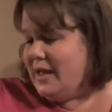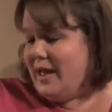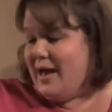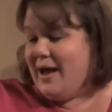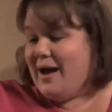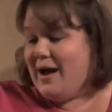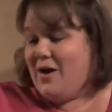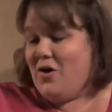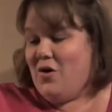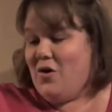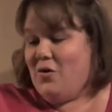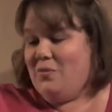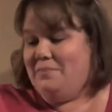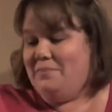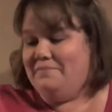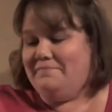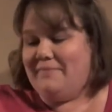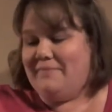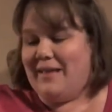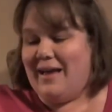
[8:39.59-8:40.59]
Oh,
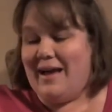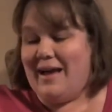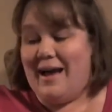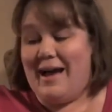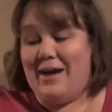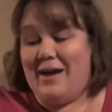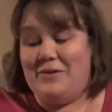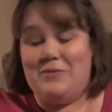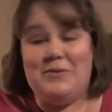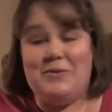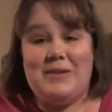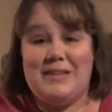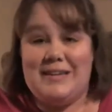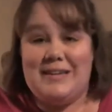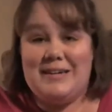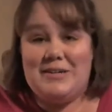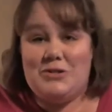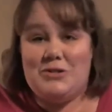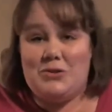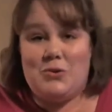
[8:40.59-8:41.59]
I
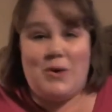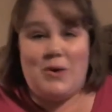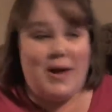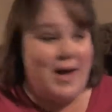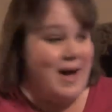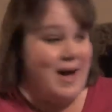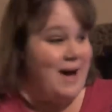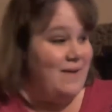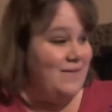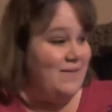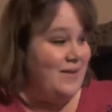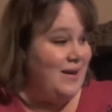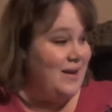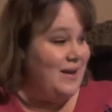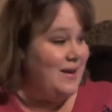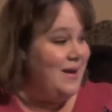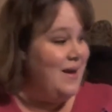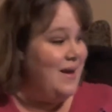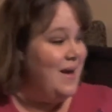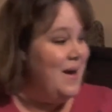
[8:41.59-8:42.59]
really enjoy
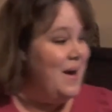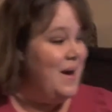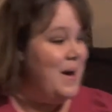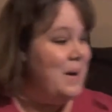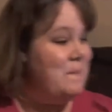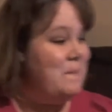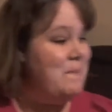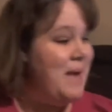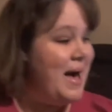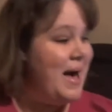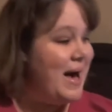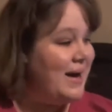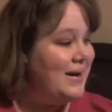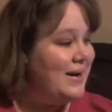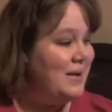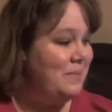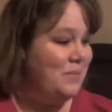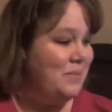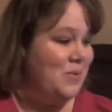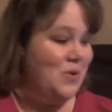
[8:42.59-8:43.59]
having a
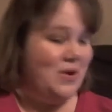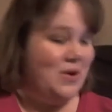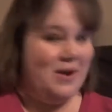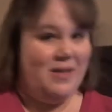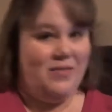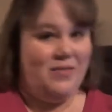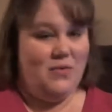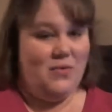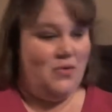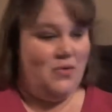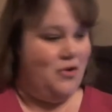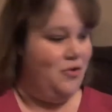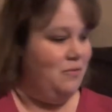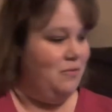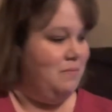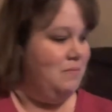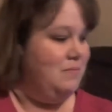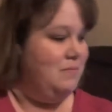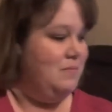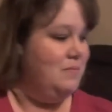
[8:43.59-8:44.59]
magnet board in the
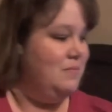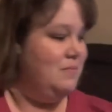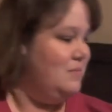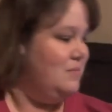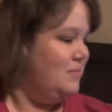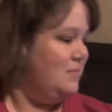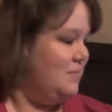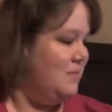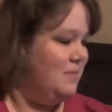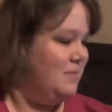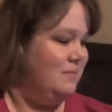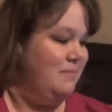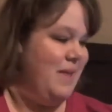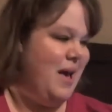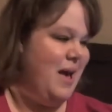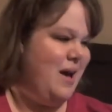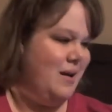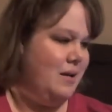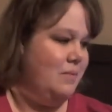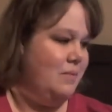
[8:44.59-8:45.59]
room.
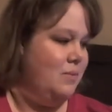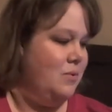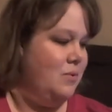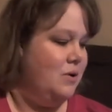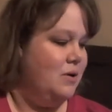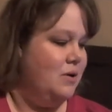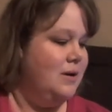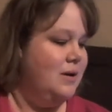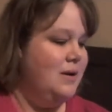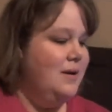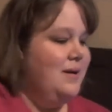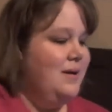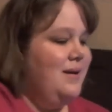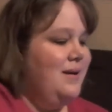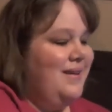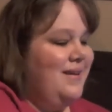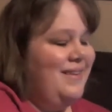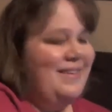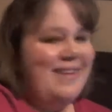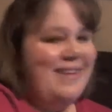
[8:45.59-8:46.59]
Magnet board.
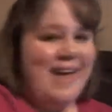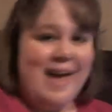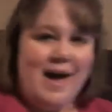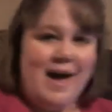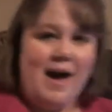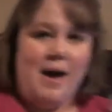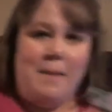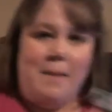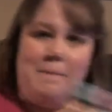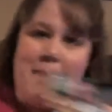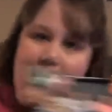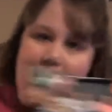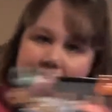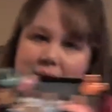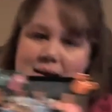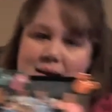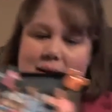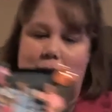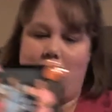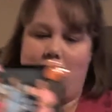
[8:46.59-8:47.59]
Yeah, a
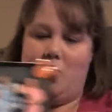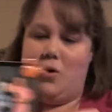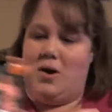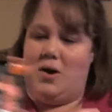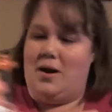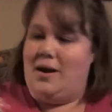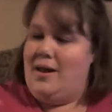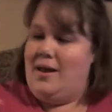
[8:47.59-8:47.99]
magnet board.